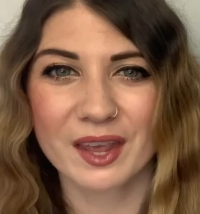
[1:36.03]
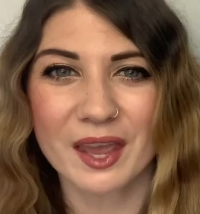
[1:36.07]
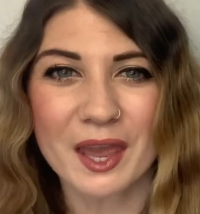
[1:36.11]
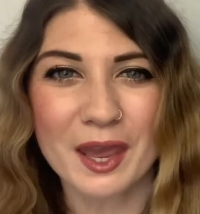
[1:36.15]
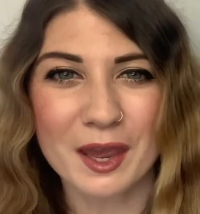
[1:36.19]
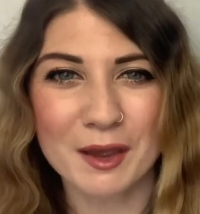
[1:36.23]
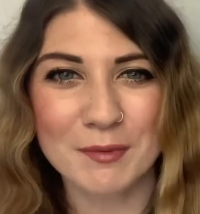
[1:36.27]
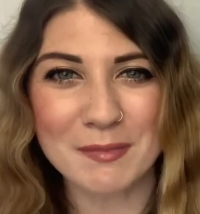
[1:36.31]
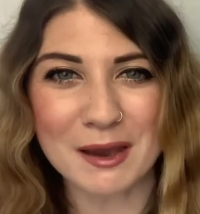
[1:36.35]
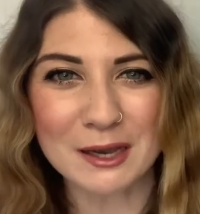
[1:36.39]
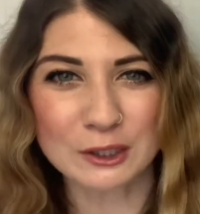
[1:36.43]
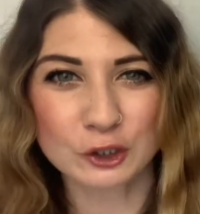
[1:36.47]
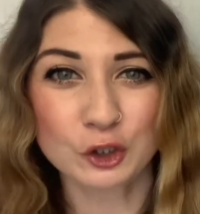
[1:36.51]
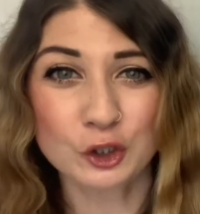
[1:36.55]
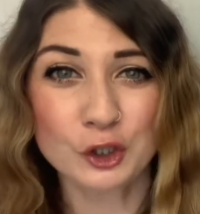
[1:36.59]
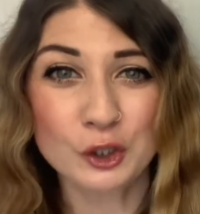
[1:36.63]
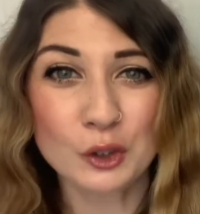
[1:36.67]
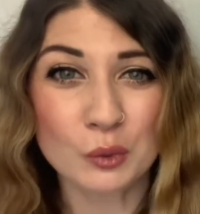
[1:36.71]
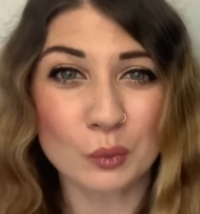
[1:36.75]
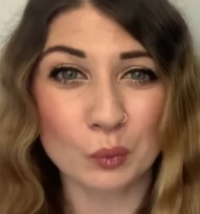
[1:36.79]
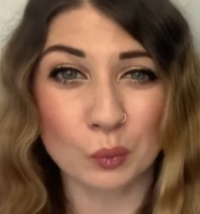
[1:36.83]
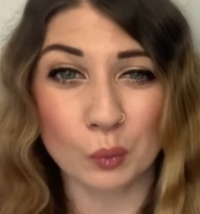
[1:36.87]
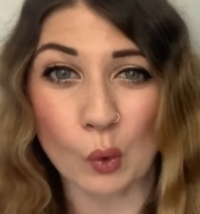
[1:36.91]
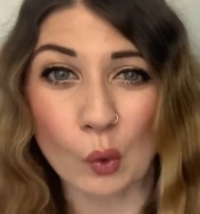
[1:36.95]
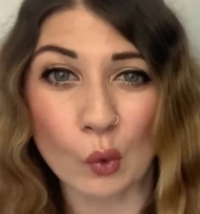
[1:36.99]

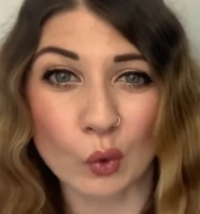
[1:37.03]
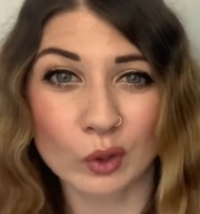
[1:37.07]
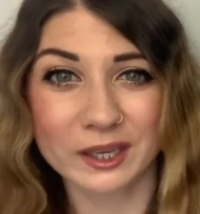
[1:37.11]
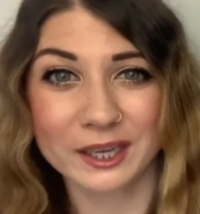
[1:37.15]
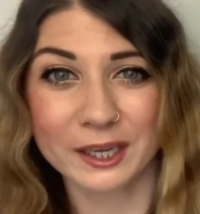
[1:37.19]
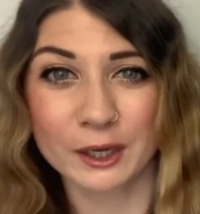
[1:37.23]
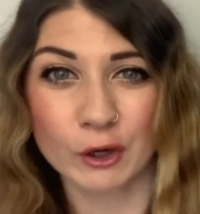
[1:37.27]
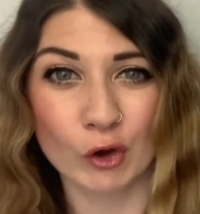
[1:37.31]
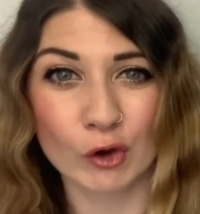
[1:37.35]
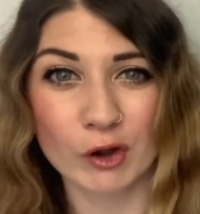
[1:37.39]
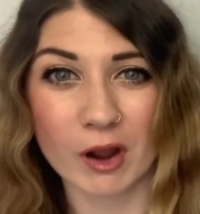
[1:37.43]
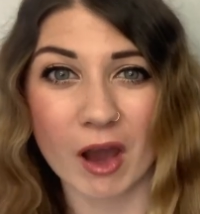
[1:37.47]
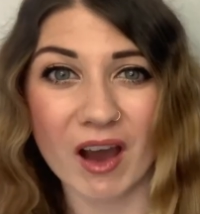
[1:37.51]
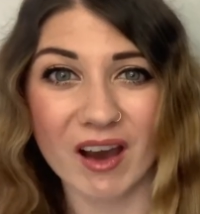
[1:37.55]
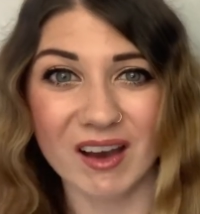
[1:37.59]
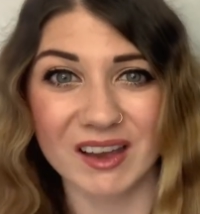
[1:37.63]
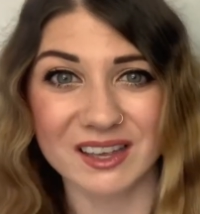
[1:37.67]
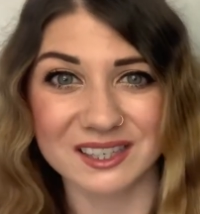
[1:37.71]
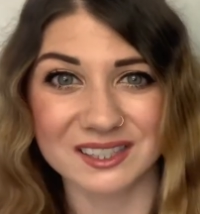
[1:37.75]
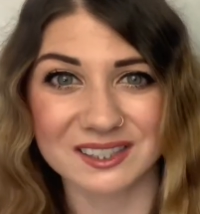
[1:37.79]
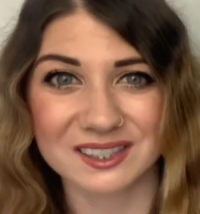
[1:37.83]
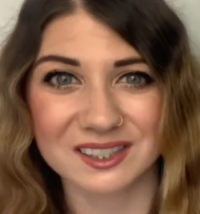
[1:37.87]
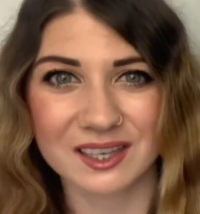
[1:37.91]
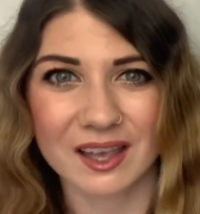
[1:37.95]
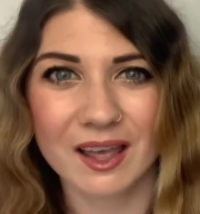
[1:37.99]
Imagine walking on
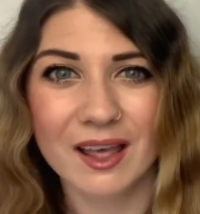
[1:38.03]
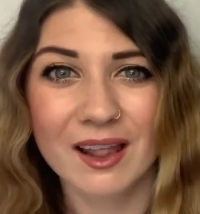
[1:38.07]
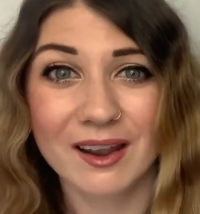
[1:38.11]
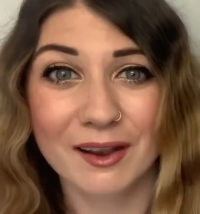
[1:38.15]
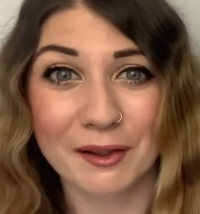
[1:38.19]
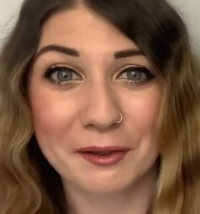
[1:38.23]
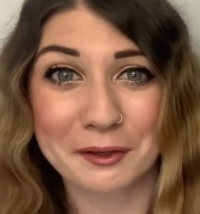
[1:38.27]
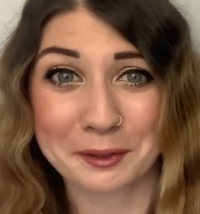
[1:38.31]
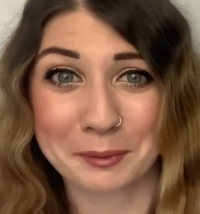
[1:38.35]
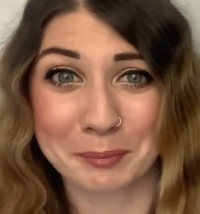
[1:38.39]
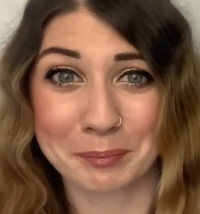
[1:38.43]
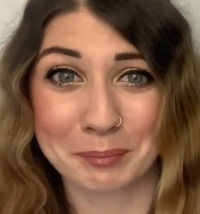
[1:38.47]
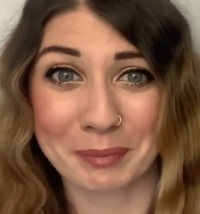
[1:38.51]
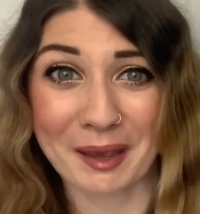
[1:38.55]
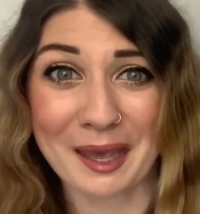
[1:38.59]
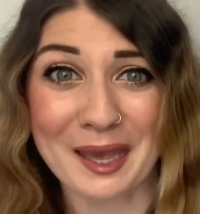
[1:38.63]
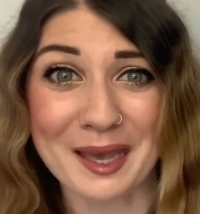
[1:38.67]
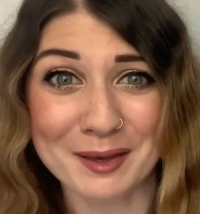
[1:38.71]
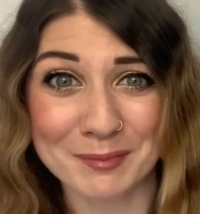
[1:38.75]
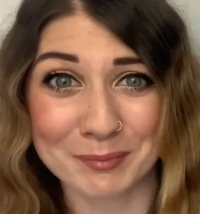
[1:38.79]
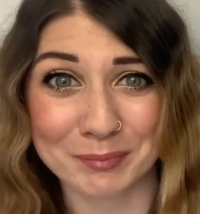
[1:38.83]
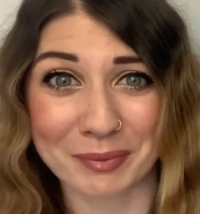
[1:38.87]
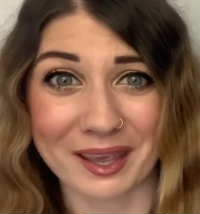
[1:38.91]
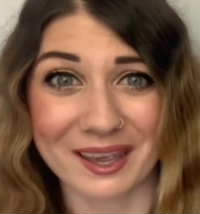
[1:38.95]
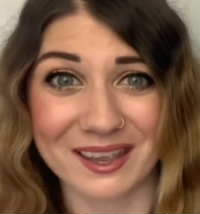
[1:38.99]
ice, like
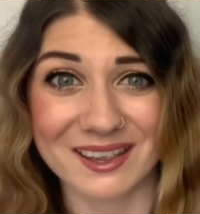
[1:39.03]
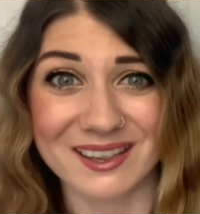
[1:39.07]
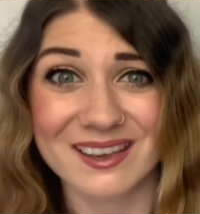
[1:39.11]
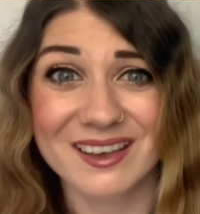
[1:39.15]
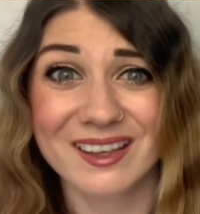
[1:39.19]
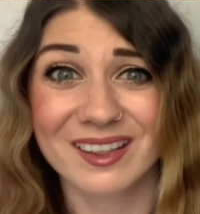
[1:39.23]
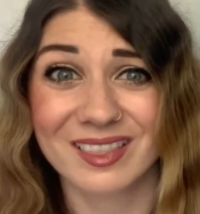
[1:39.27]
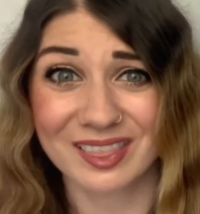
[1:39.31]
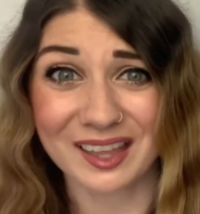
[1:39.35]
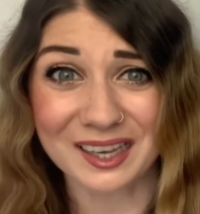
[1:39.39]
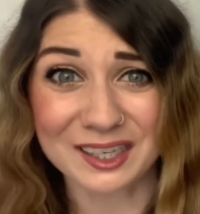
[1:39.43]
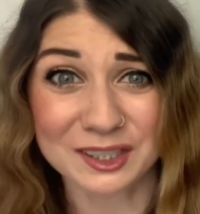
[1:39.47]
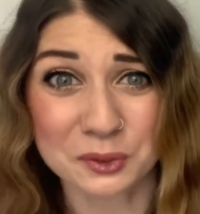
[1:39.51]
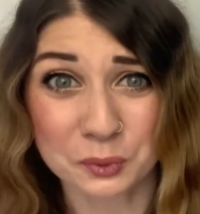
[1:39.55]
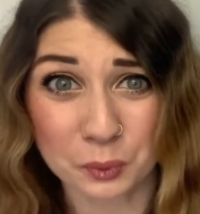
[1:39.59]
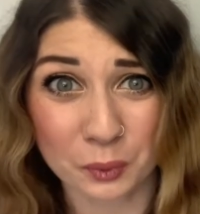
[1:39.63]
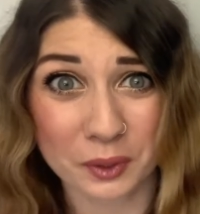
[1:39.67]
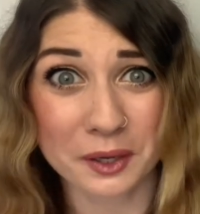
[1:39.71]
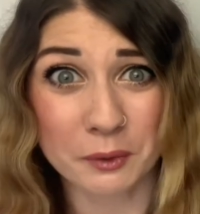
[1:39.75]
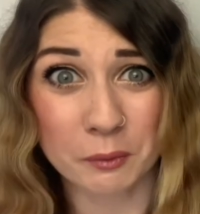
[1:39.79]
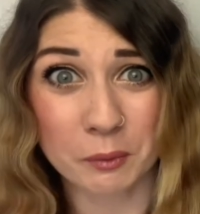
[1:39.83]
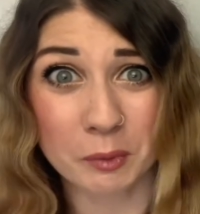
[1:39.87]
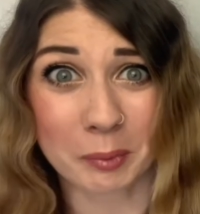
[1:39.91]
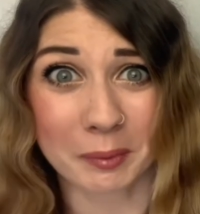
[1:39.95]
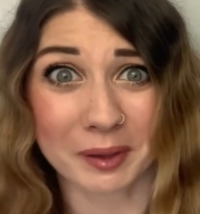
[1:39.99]
Bambi. That's what
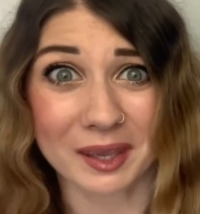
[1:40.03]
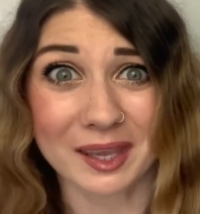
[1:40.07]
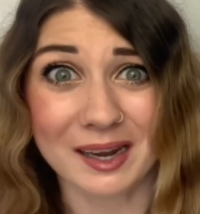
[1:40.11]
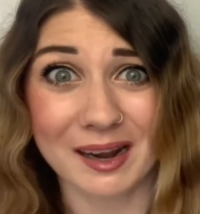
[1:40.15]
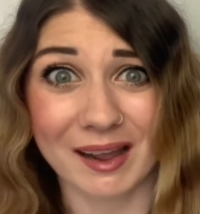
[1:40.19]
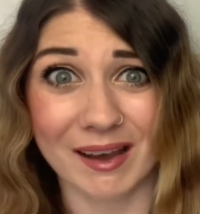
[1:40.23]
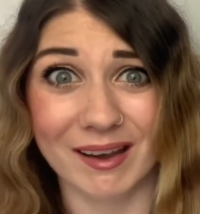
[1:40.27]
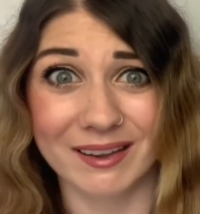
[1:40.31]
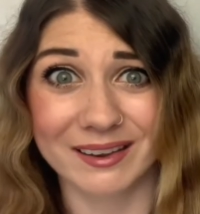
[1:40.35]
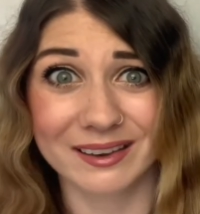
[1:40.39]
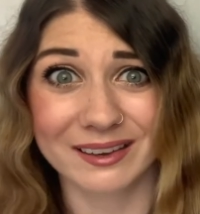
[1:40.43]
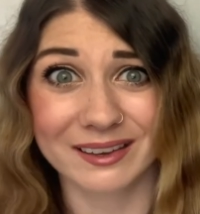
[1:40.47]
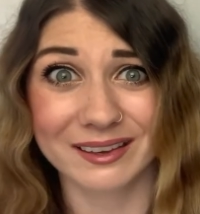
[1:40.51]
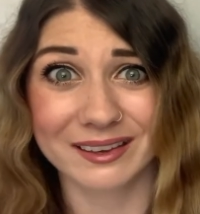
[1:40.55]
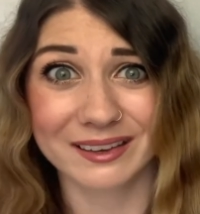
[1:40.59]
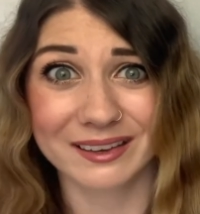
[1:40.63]
it would be like.